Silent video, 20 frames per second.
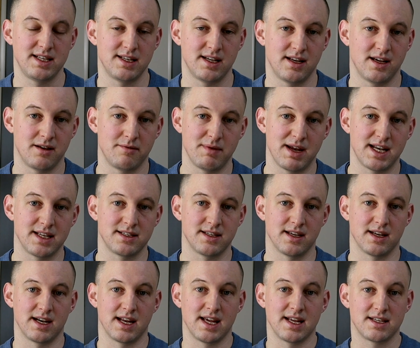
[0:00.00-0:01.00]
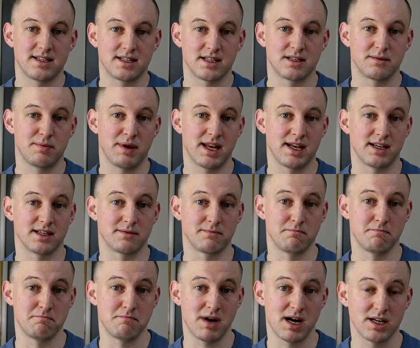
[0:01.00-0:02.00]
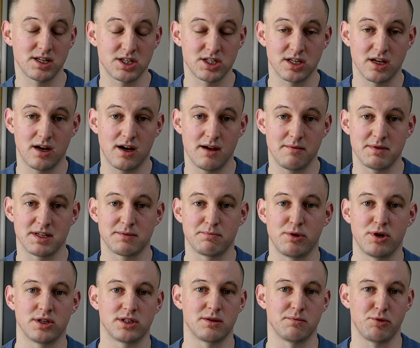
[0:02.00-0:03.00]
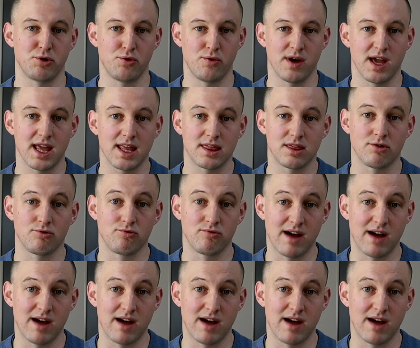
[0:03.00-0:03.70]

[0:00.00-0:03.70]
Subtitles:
to learn medicine is to spend as much time as possible in the